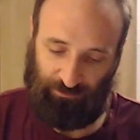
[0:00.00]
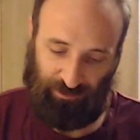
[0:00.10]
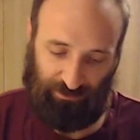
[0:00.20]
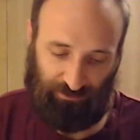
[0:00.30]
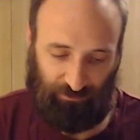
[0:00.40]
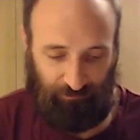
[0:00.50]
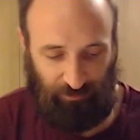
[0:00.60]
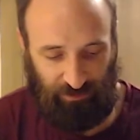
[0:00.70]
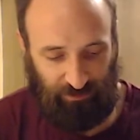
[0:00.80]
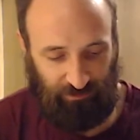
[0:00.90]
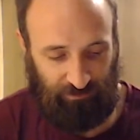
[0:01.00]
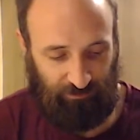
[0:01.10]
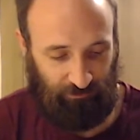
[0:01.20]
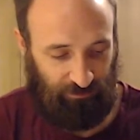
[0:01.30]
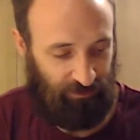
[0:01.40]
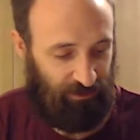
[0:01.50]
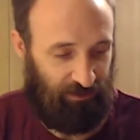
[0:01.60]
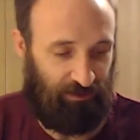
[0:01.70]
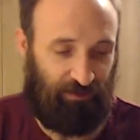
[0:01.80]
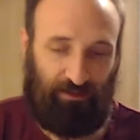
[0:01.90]
better because you'll
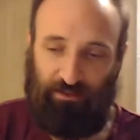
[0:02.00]
see